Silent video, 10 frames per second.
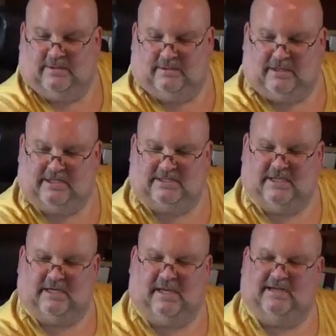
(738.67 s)
You can see
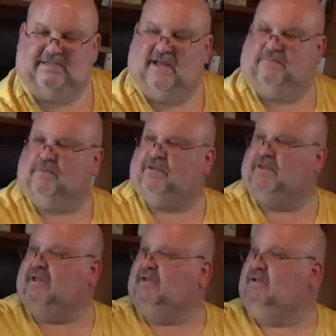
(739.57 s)
it lights up with
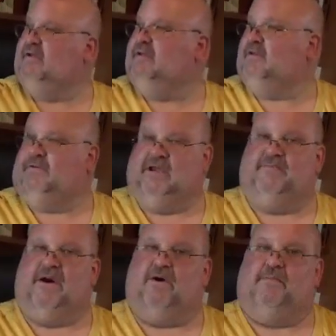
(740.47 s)
the green
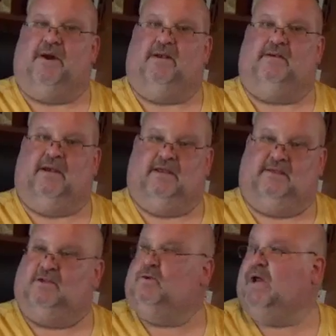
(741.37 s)
power button and the
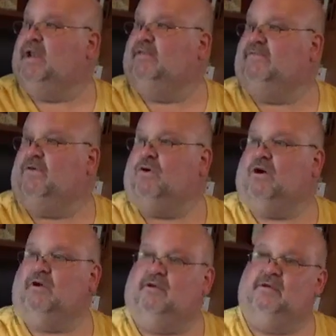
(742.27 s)
2 out of the
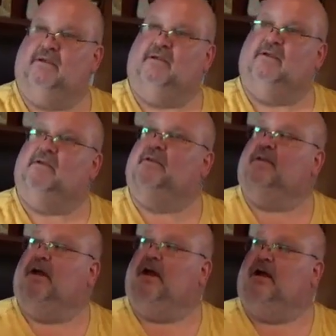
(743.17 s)
4.
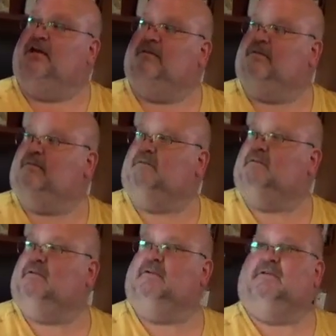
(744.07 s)

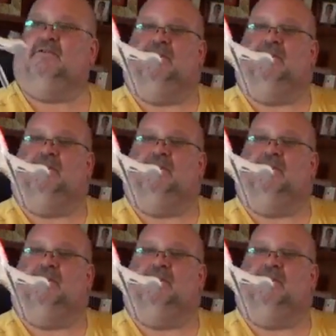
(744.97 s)
The